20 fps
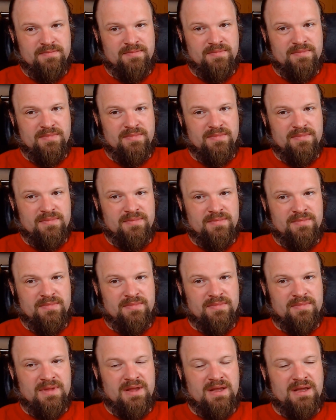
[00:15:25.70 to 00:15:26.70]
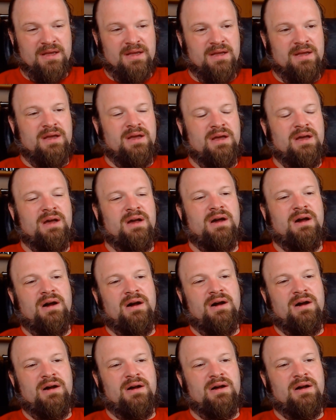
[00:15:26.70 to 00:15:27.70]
(silence)